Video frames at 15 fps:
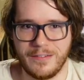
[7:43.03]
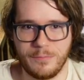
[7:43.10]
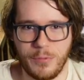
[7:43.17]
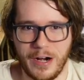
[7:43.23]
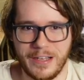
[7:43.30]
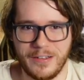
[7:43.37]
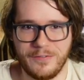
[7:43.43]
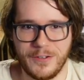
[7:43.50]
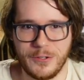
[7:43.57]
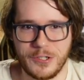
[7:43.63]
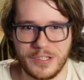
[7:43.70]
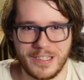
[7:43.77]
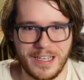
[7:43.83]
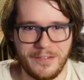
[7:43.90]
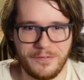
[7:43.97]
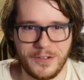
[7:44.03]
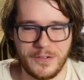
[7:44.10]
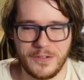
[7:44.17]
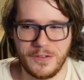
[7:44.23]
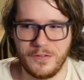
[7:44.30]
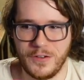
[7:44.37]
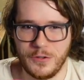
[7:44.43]
branded fusion, set
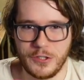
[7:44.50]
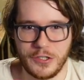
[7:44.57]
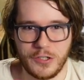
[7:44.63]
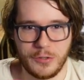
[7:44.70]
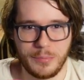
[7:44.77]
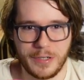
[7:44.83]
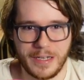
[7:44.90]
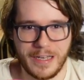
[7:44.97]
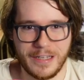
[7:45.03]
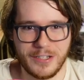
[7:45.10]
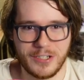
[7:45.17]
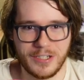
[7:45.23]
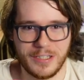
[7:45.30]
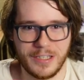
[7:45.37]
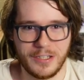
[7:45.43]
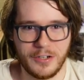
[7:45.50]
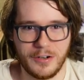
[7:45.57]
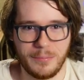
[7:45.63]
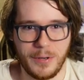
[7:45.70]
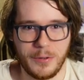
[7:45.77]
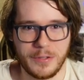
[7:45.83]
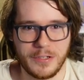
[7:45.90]
Fusion Duplication, and your
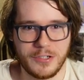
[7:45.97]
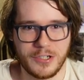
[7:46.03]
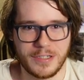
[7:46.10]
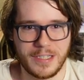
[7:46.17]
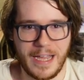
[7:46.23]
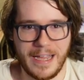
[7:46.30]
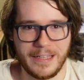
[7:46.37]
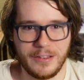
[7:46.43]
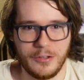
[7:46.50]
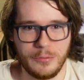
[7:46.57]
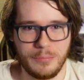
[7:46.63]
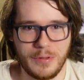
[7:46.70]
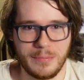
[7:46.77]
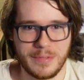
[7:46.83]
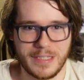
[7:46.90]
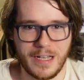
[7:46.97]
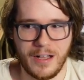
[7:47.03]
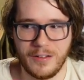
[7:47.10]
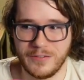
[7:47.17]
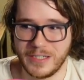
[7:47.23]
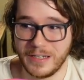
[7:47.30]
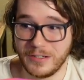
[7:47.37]
opponent just hand loop
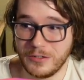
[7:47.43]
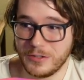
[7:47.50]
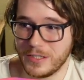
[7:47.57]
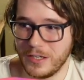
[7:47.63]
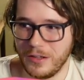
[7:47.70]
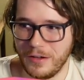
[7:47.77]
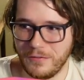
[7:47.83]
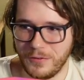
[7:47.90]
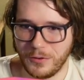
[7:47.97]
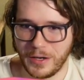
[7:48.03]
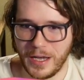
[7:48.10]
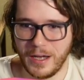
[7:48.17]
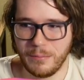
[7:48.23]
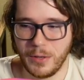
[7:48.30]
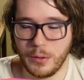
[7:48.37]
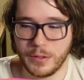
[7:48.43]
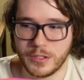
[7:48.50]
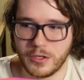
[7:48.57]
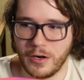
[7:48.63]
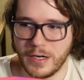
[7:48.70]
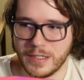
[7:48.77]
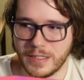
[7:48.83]
themselves and you still have full combo. It's
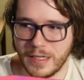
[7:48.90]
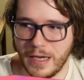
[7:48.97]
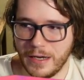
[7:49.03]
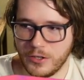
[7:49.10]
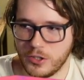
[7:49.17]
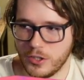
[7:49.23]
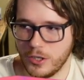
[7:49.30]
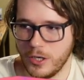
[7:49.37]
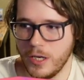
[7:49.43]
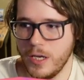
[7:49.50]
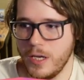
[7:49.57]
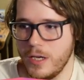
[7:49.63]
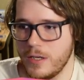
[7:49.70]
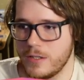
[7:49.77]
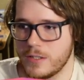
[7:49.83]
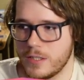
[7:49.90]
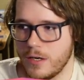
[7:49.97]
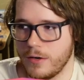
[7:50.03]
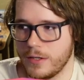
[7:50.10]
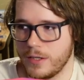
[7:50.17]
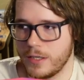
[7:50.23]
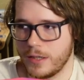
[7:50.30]
crazy actually. So
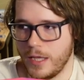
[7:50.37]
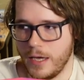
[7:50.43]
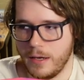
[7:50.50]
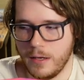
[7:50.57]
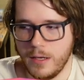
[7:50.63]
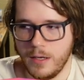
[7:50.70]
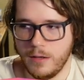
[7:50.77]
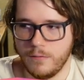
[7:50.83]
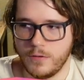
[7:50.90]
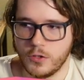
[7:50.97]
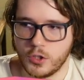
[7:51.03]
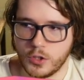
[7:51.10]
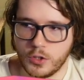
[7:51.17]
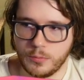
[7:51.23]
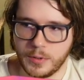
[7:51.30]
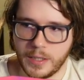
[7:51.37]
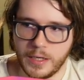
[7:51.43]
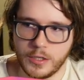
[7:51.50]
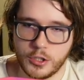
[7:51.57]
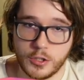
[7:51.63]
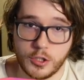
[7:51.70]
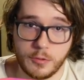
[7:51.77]
I think that Fusion
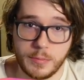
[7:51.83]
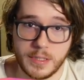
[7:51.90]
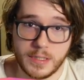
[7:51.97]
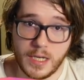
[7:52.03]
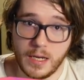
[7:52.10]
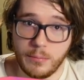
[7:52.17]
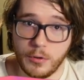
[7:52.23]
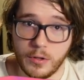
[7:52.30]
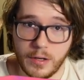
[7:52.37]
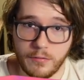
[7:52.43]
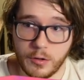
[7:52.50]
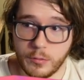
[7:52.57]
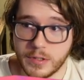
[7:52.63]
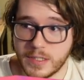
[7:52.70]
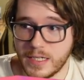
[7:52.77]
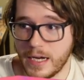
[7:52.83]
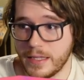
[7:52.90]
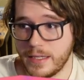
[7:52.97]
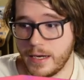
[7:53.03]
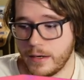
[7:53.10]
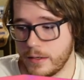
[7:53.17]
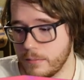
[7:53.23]
Duplication should be staple in everyone's side
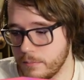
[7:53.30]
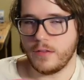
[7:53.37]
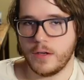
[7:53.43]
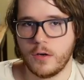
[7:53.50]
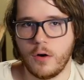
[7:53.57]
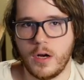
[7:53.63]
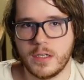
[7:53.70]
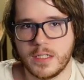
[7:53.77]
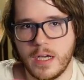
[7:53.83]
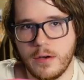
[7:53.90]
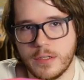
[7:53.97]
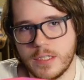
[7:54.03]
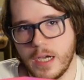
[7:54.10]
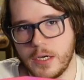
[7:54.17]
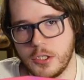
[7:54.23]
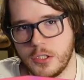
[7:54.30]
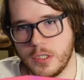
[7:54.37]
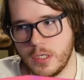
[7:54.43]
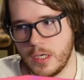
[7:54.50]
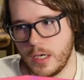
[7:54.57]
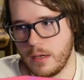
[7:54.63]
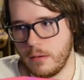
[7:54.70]
deck. I think Crossout is actually